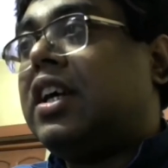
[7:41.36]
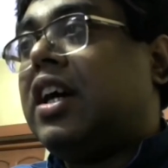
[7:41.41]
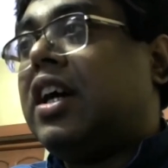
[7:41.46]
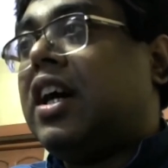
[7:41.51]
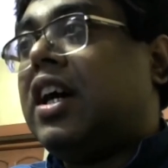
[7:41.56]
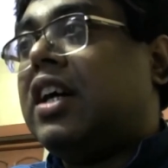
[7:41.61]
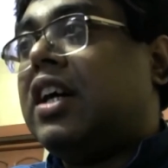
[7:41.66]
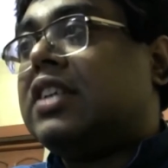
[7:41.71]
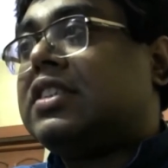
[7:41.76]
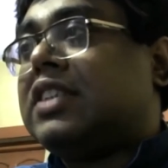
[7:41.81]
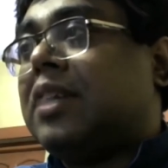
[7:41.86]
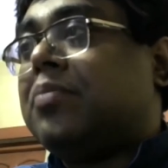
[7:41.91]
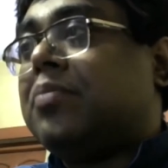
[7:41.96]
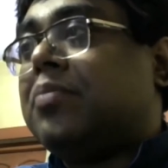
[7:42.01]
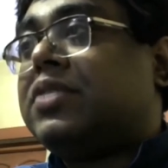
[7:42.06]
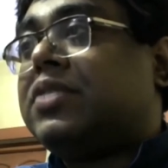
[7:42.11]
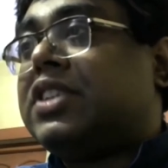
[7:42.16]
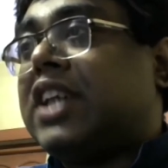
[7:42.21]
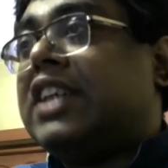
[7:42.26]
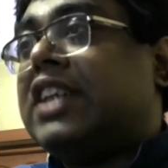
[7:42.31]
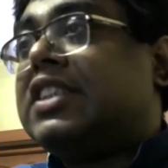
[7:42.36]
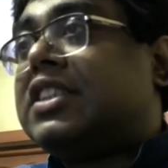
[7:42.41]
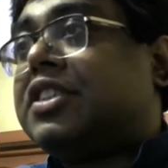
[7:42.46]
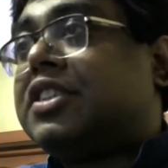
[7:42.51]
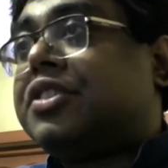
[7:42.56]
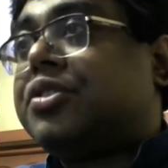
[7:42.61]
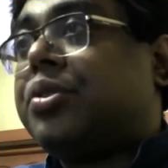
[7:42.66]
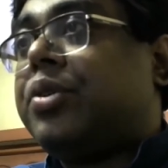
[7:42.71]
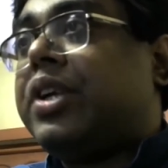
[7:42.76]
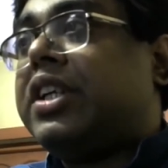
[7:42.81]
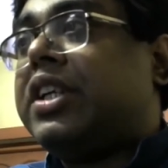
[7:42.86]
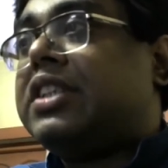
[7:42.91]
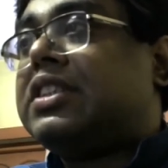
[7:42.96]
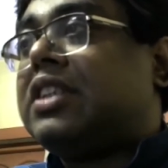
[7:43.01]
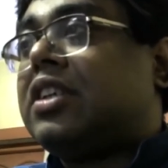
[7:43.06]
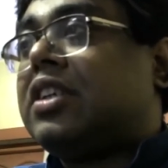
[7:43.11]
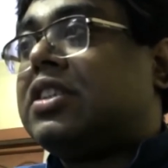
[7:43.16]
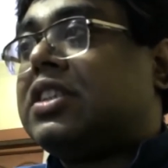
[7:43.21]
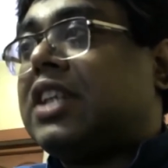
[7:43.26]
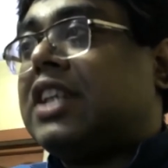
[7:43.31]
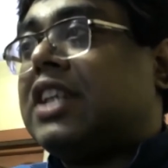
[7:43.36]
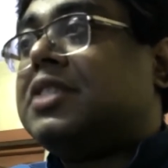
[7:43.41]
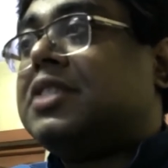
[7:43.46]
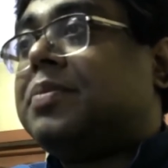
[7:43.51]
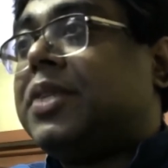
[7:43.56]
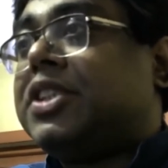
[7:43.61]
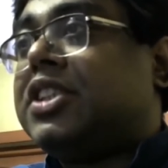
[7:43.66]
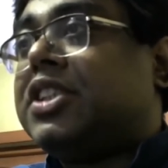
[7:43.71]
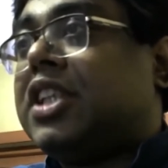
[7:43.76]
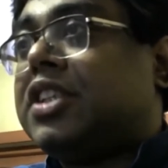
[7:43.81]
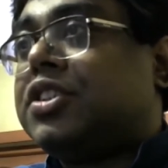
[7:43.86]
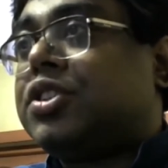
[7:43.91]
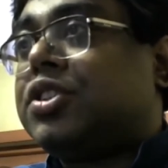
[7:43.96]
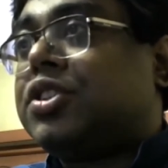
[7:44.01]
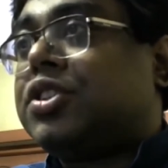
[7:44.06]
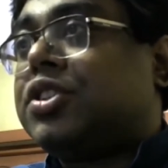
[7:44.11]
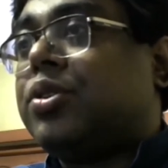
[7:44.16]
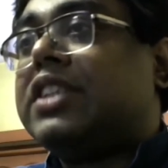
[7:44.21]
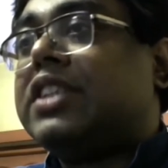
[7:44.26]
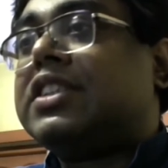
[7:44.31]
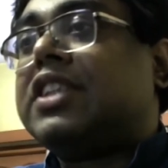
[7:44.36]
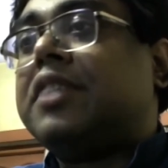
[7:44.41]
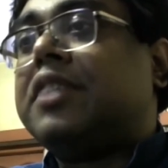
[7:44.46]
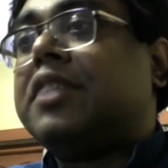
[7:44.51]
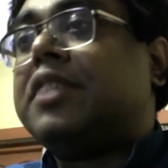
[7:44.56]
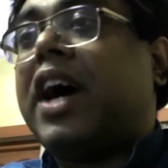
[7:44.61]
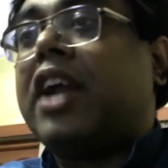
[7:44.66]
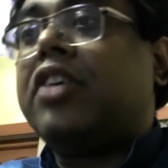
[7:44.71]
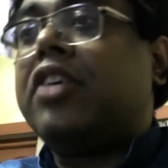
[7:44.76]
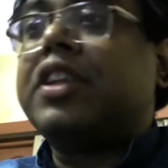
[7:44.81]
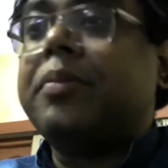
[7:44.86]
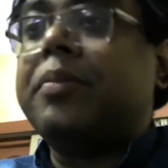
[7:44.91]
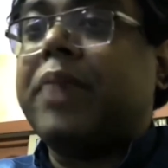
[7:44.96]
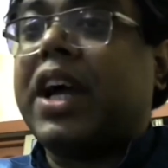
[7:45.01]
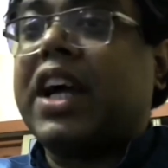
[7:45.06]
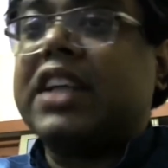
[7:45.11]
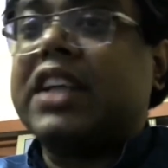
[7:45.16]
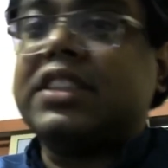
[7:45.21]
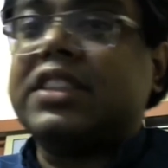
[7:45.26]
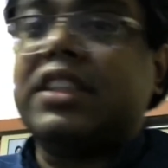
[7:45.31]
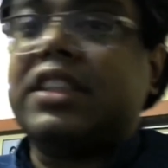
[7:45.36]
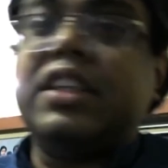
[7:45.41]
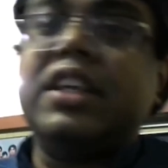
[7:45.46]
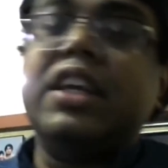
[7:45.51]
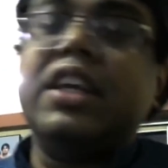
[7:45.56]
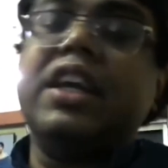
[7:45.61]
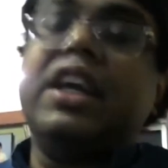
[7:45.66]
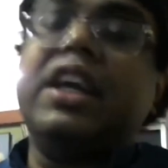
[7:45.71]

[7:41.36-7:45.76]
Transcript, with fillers: uh, some science stories or science fiction stories in bharati magazine